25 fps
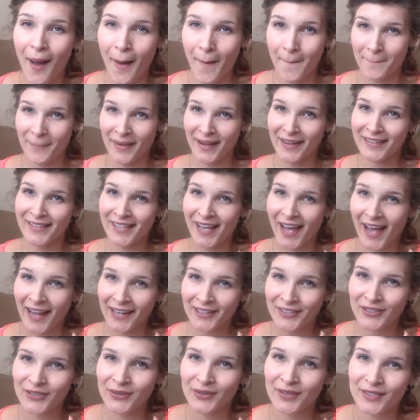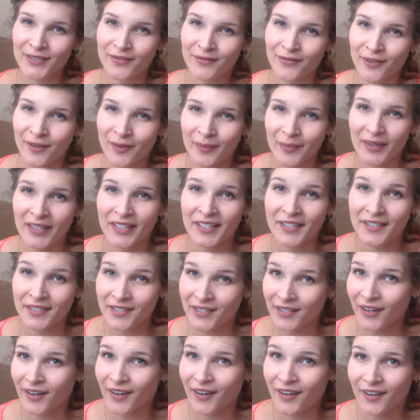my tattoo is from the
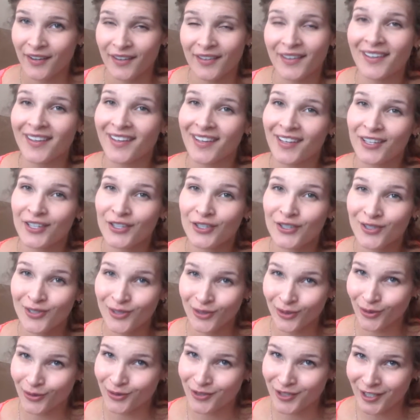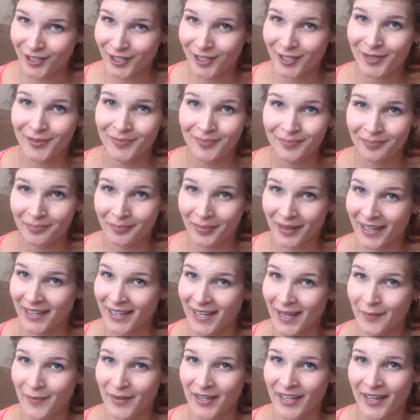song Soldier by
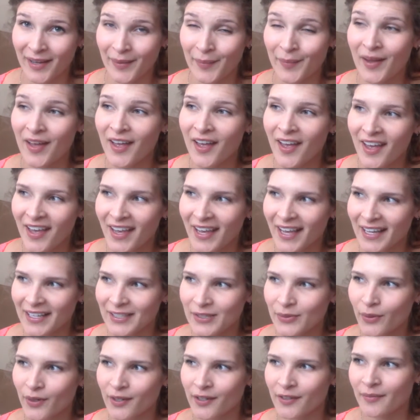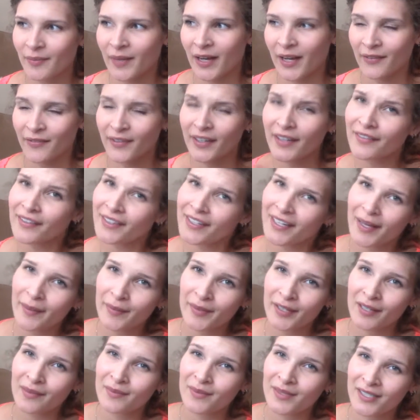Eminem. It's one of my favorite
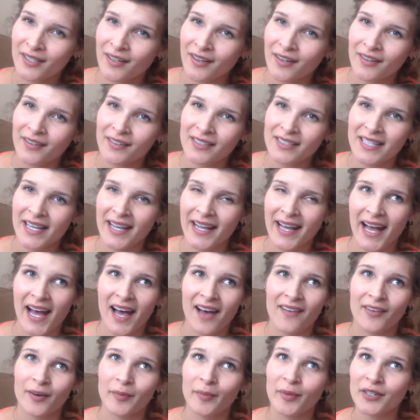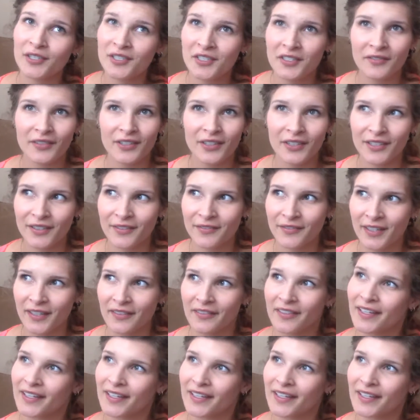Eminem songs. I have a bunch of other favorite